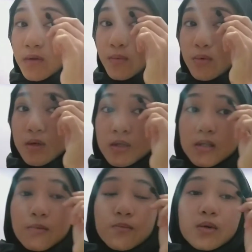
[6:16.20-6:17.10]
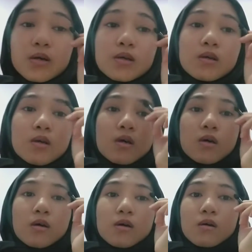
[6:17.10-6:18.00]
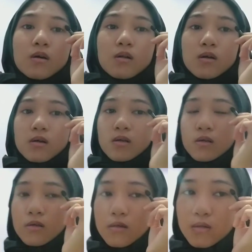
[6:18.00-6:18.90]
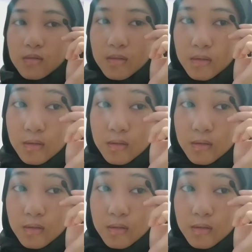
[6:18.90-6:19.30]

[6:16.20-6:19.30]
put it sampai like close to